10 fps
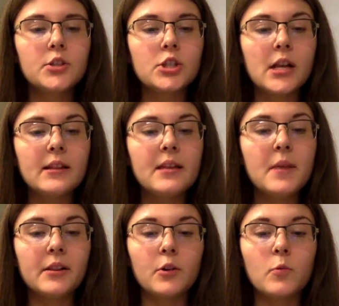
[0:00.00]
Shelley
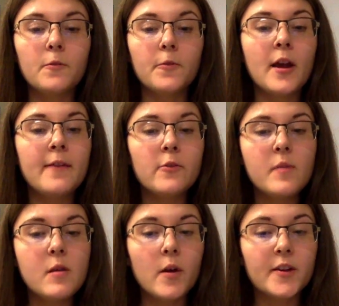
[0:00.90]
Miller will forever
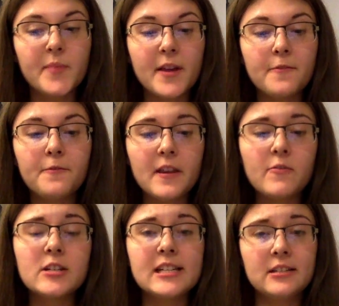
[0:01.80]
be one of my
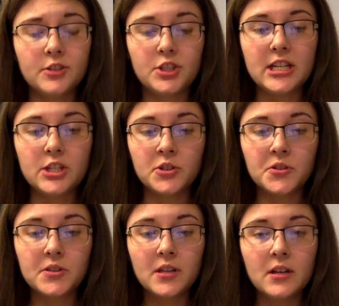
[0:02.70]
favorite English
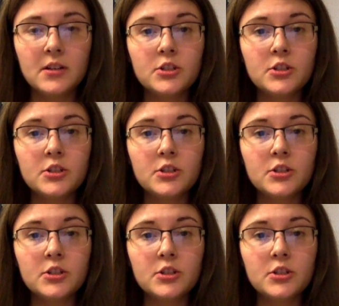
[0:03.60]
teachers.